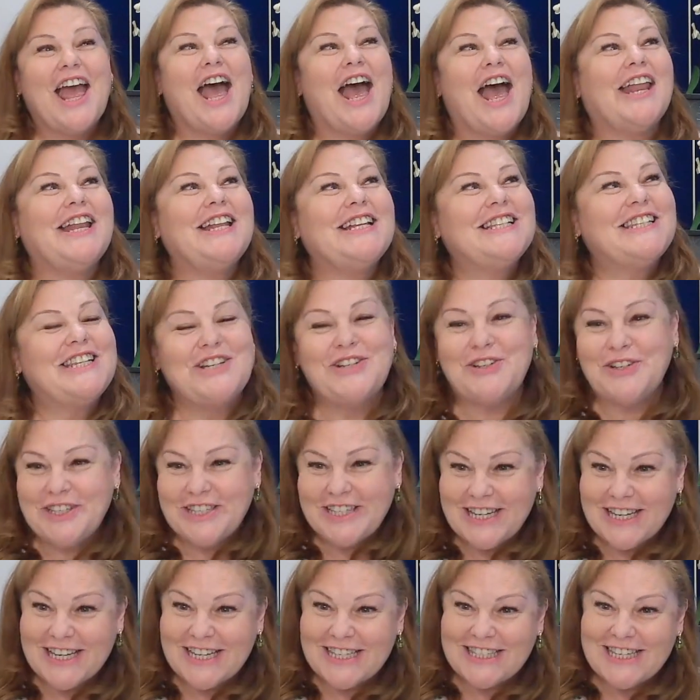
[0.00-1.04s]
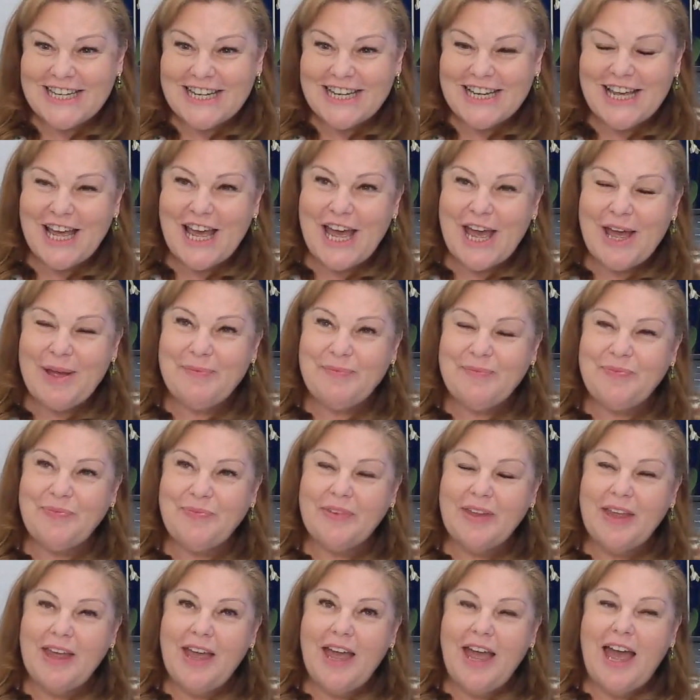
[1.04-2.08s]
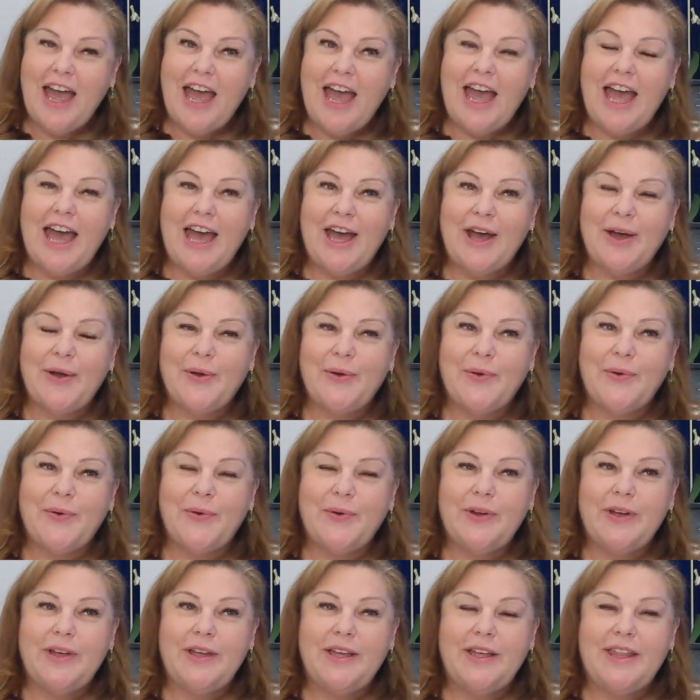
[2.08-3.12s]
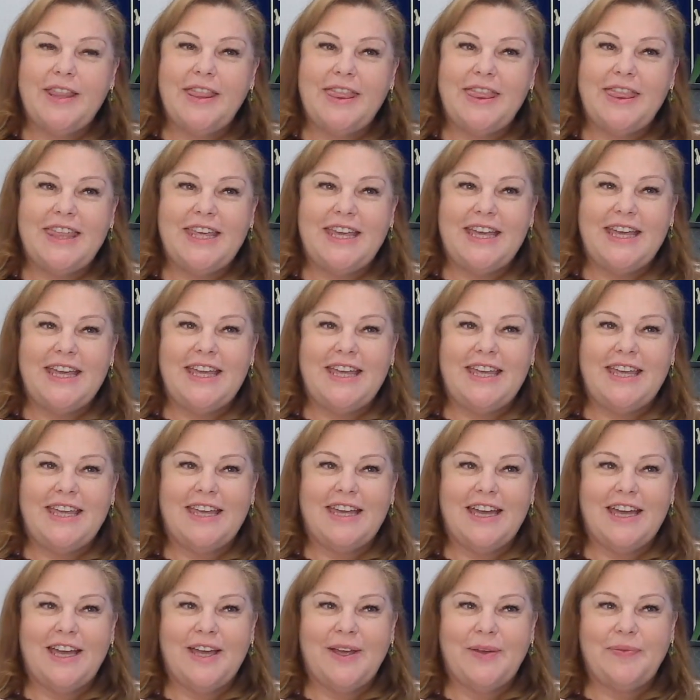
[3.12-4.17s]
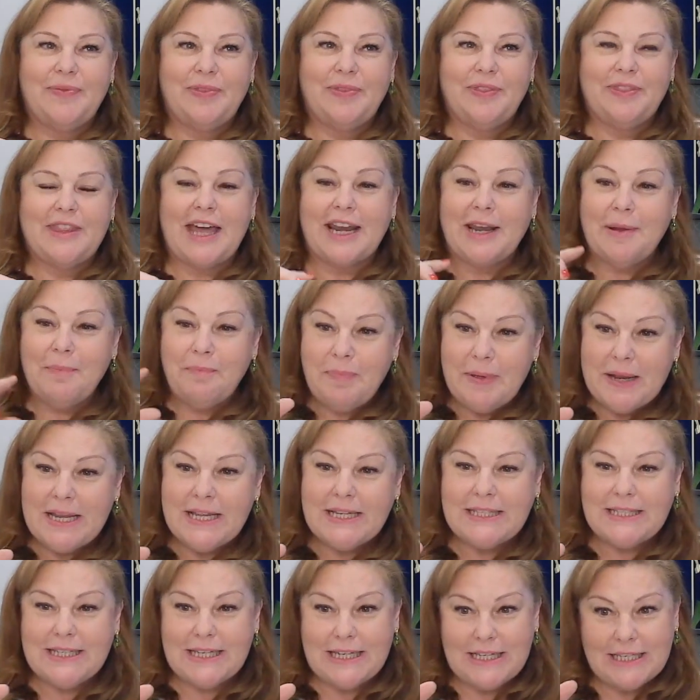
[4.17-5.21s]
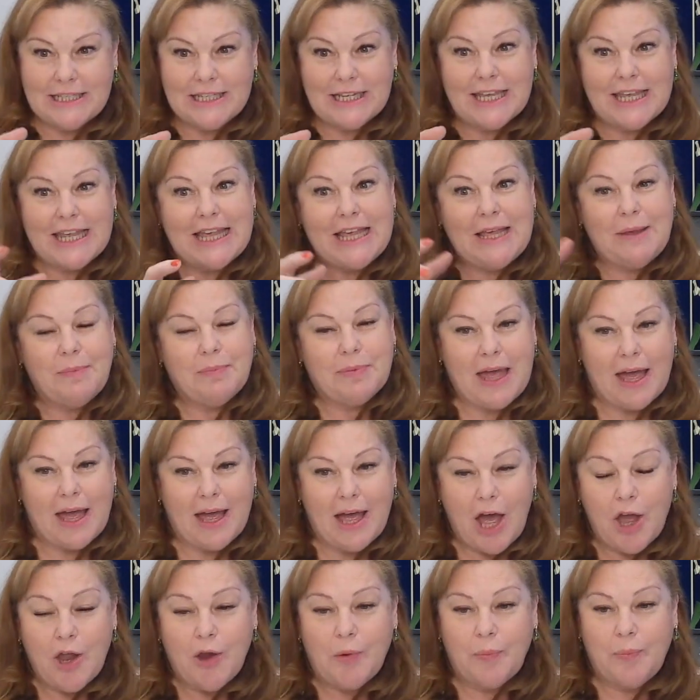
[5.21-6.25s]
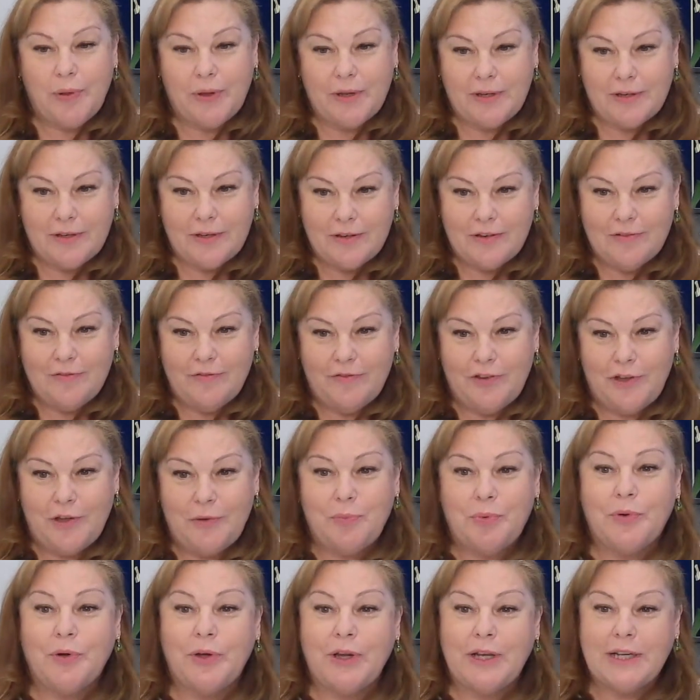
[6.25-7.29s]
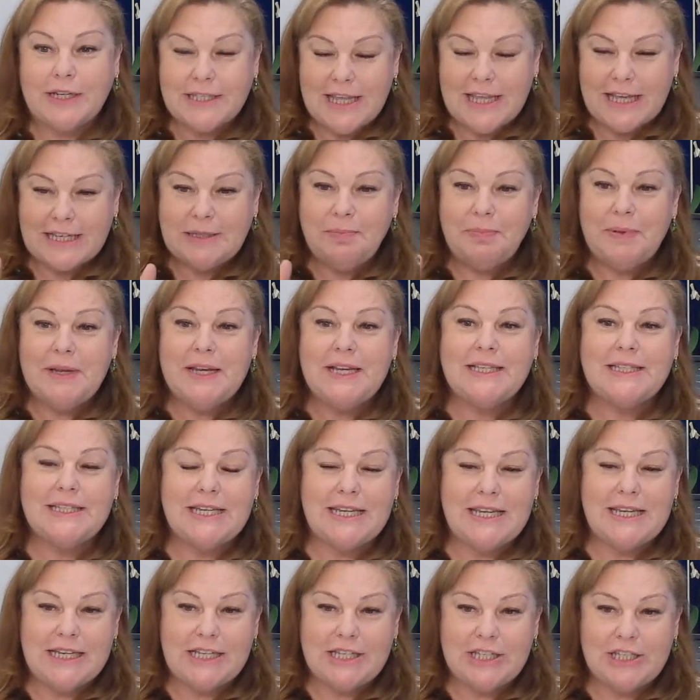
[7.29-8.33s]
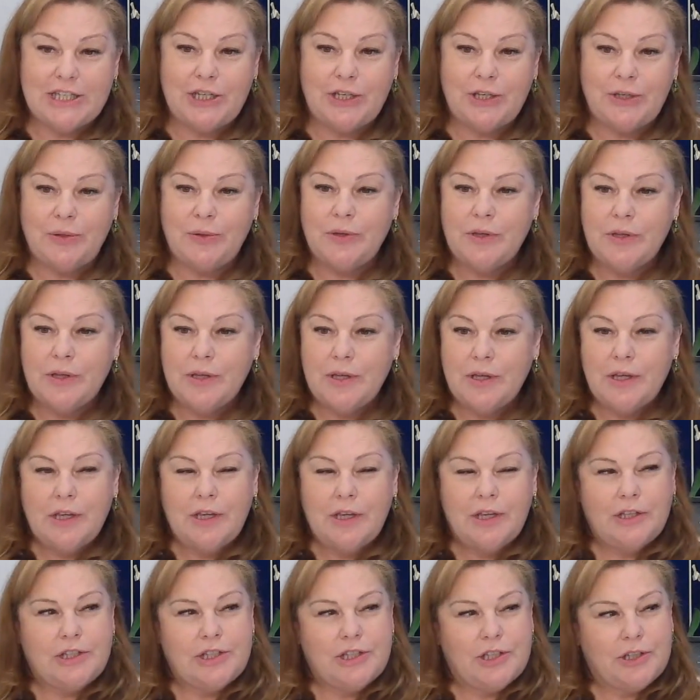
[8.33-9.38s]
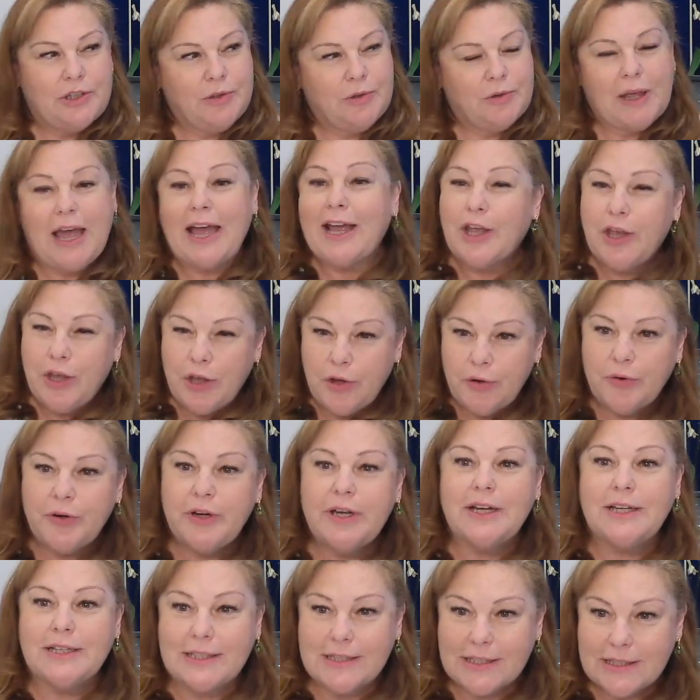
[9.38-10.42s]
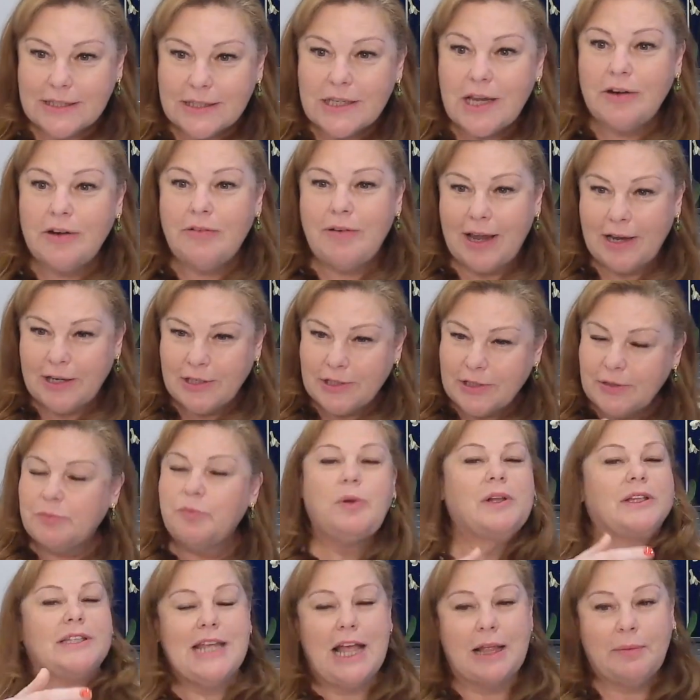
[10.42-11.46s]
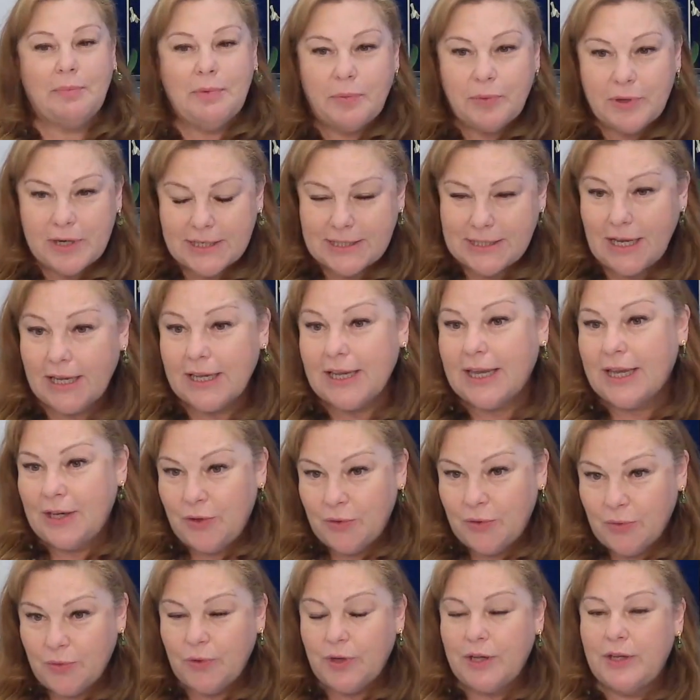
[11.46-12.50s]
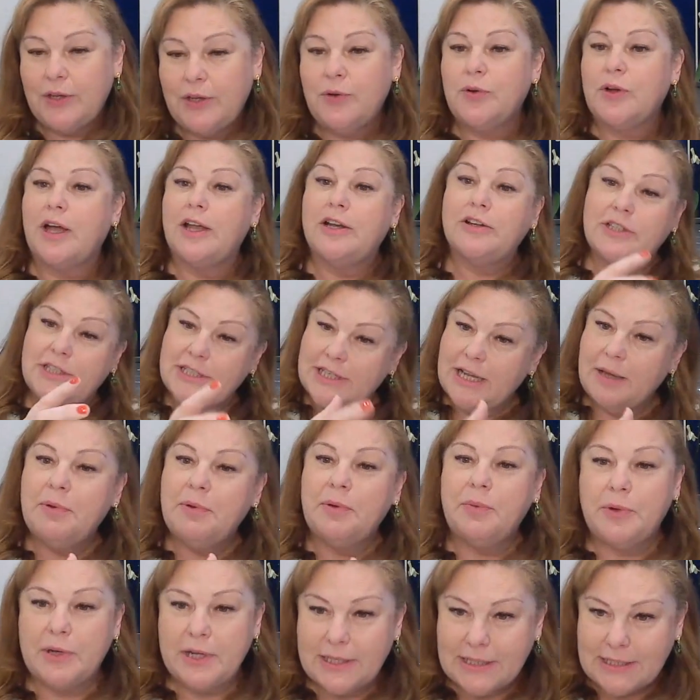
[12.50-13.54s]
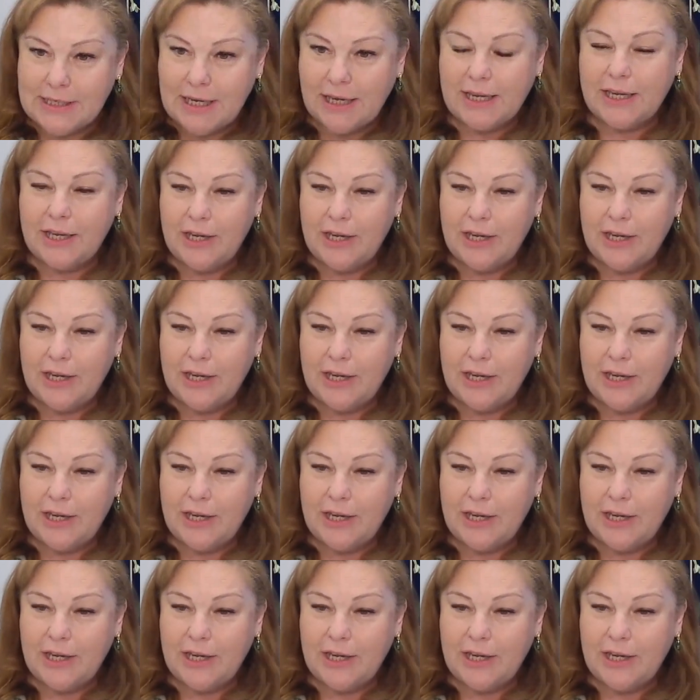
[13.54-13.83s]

And it's interesting, isn't it? Um, how the that ability to keep that open viewpoint, that ability to to get curious around. Well, tell me what it's like in your in your country. Tell me what it's like.